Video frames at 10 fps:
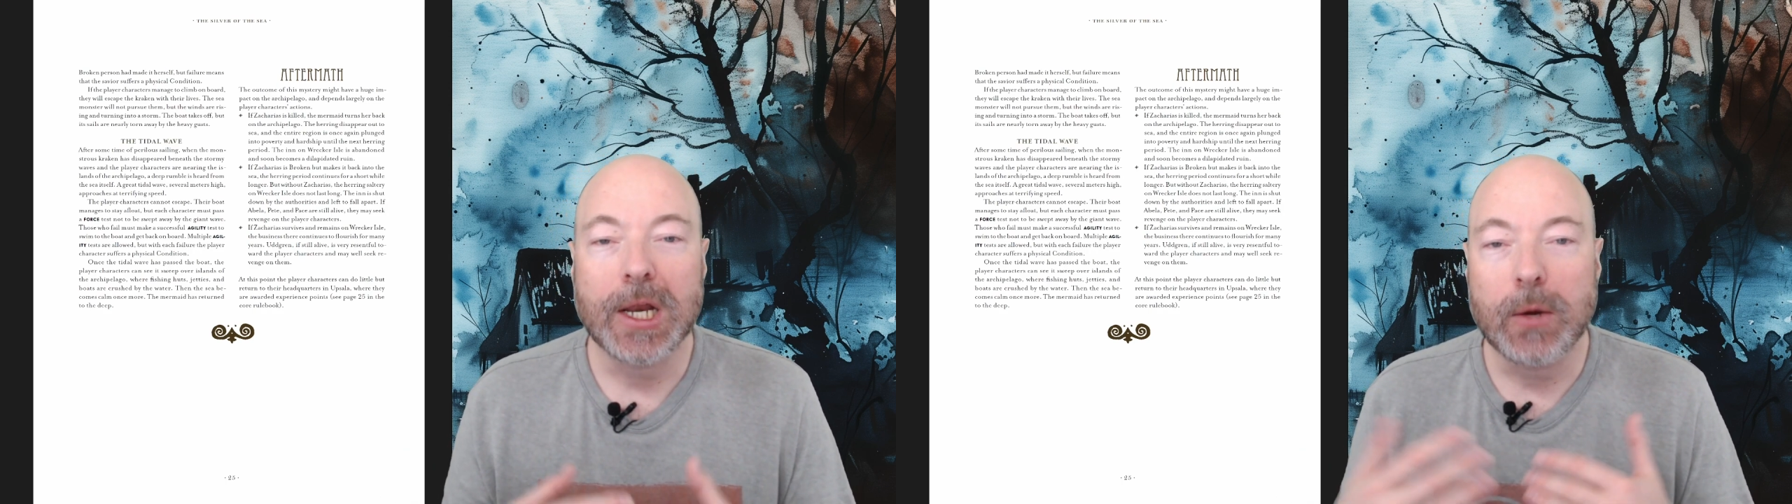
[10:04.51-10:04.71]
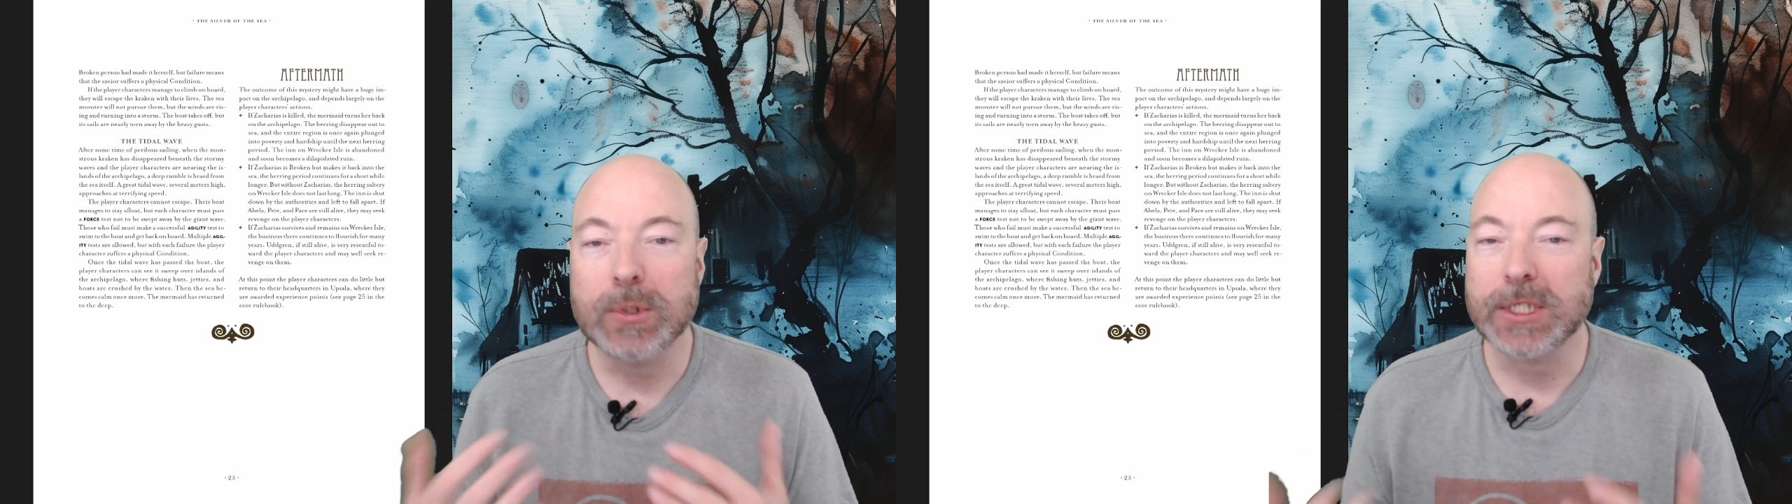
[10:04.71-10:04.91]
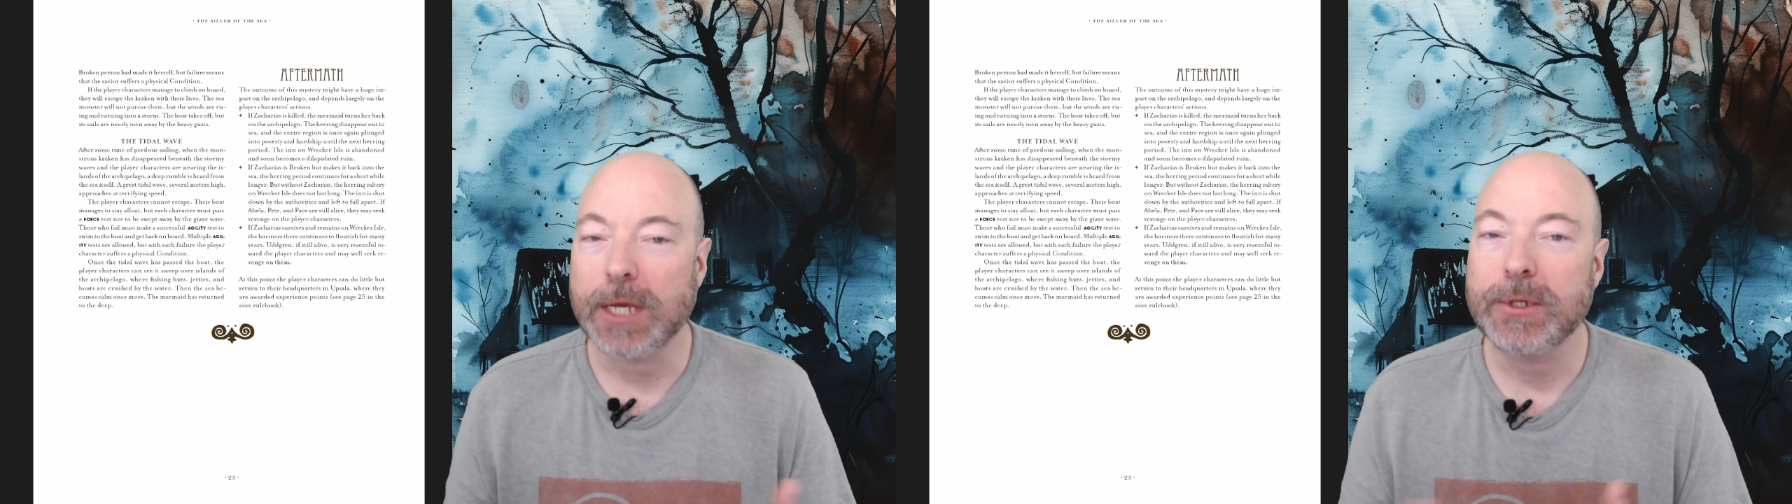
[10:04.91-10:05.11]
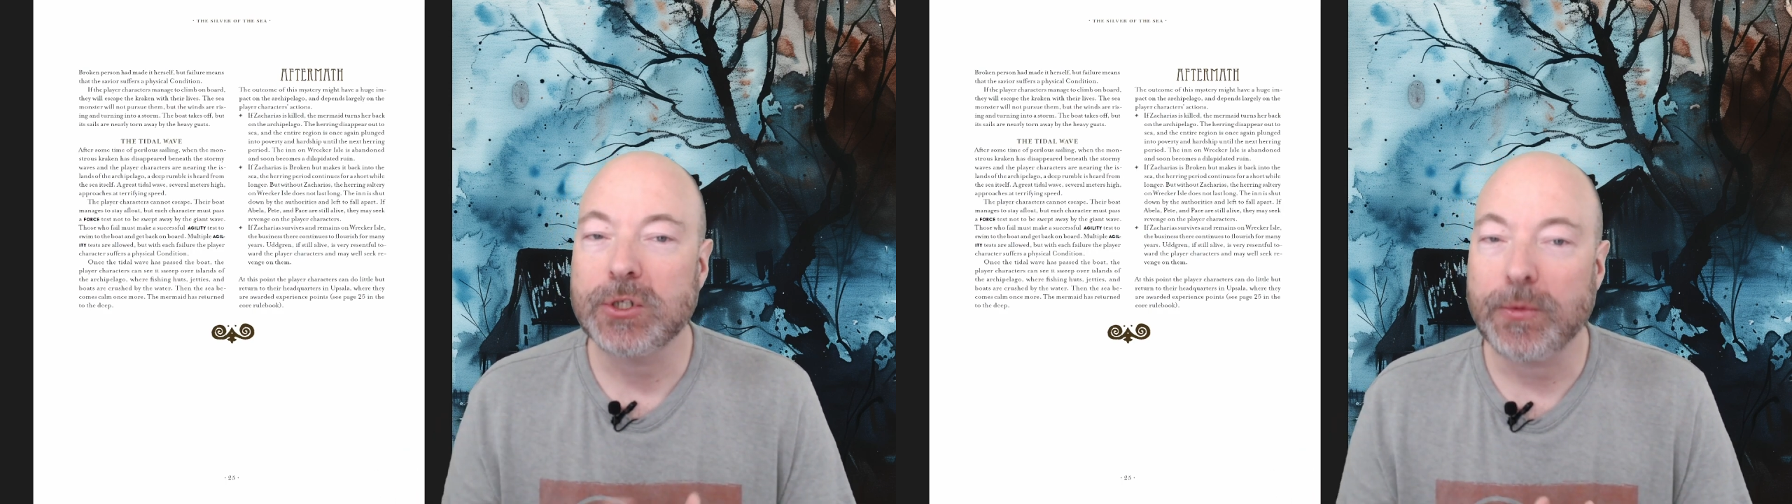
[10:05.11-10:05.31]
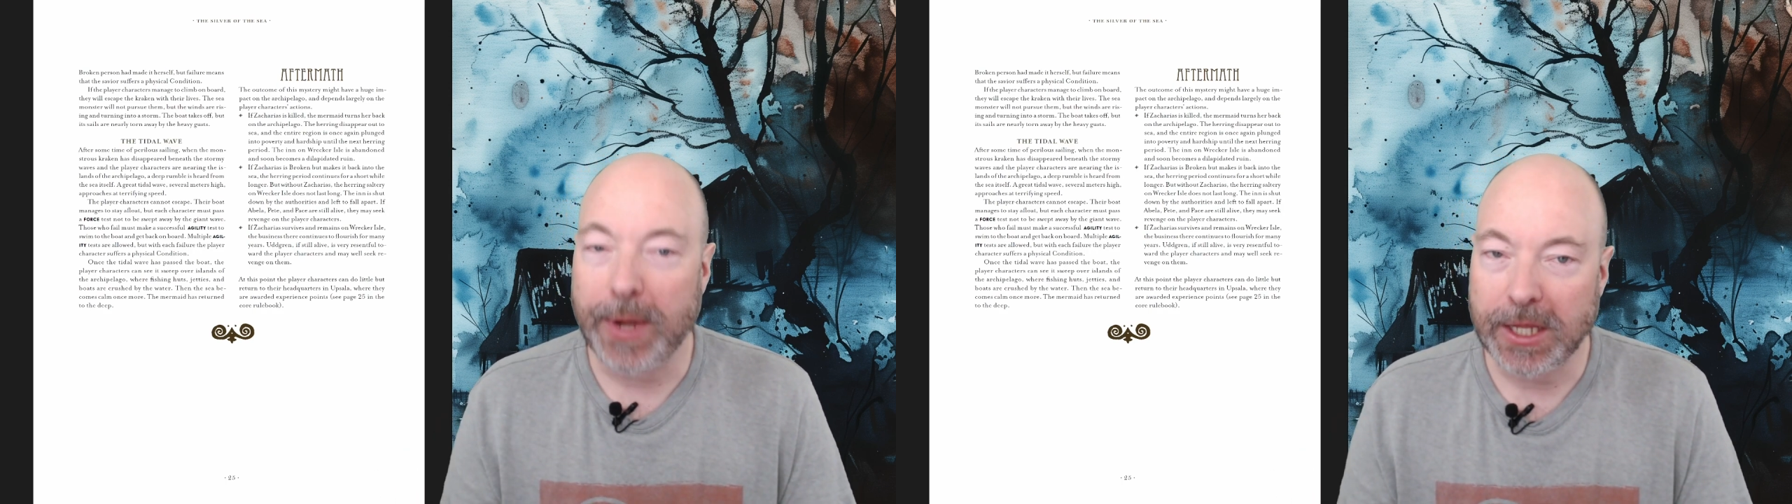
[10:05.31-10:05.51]
I was able
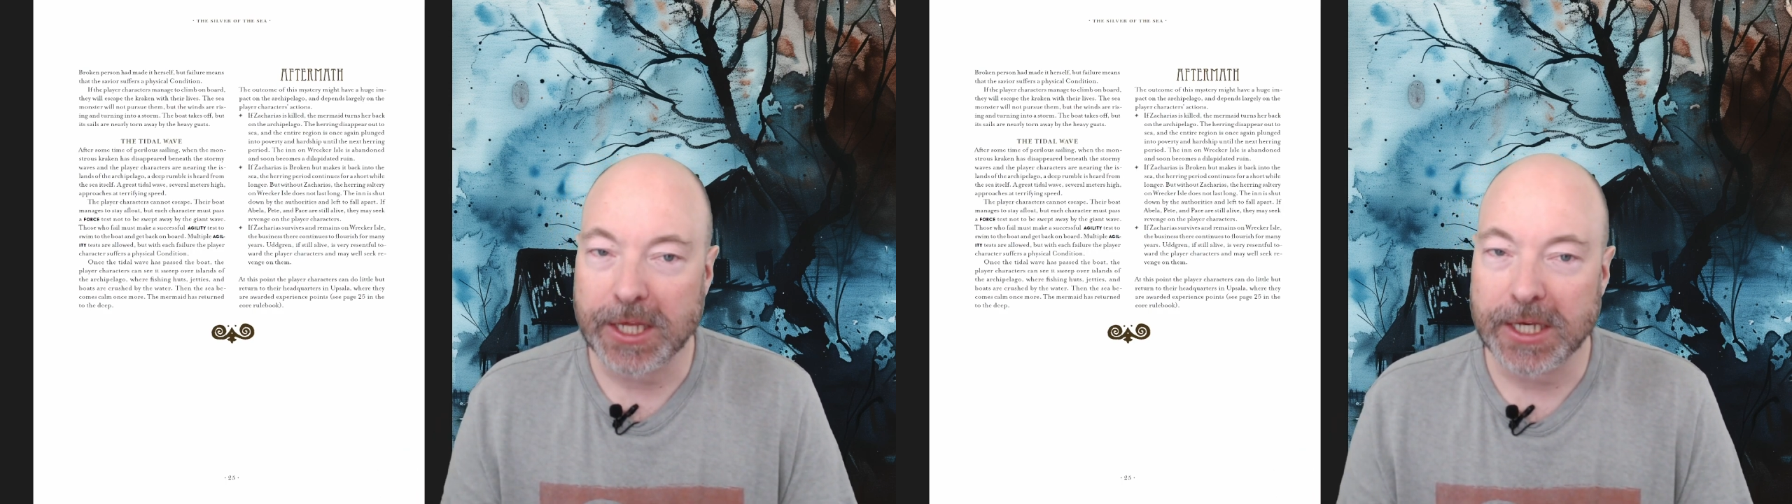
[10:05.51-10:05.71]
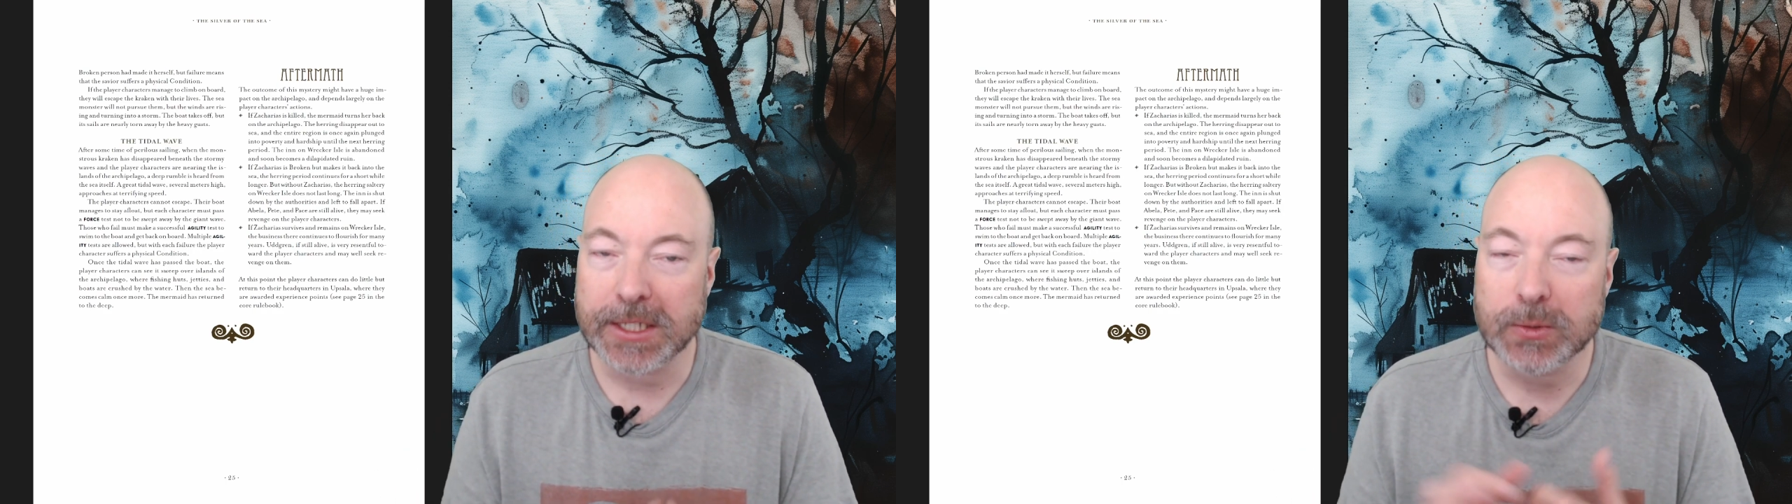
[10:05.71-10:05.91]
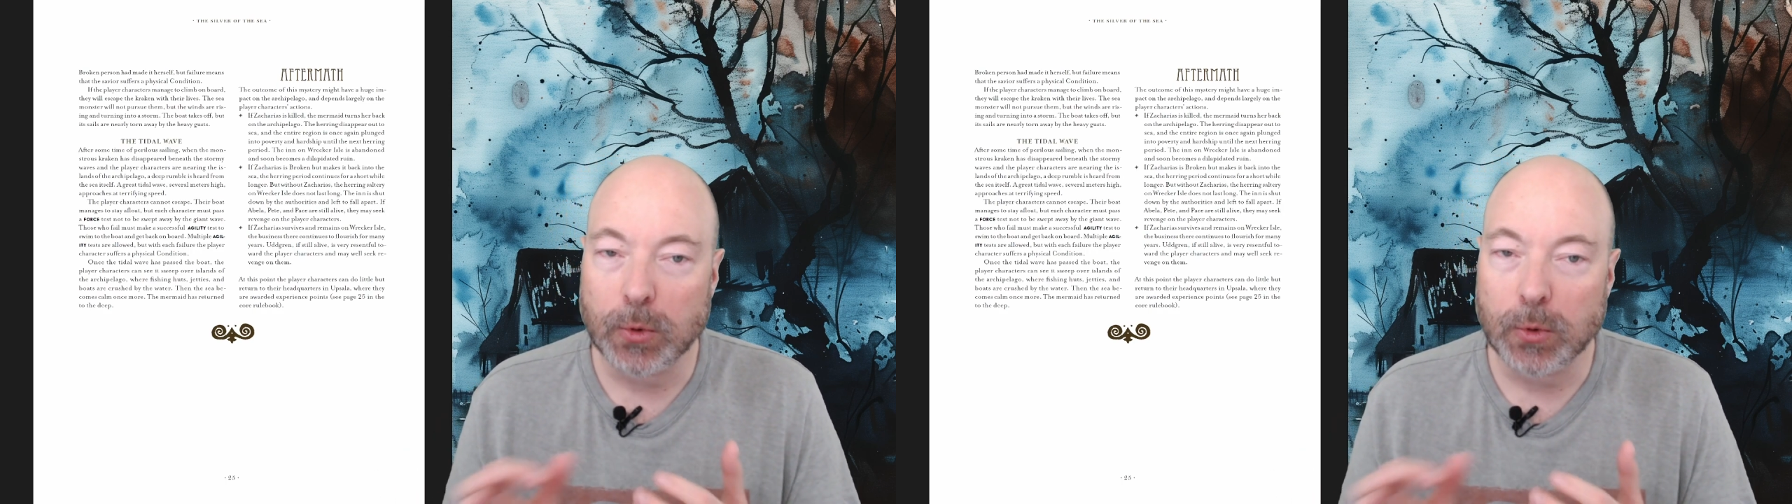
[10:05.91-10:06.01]
to make things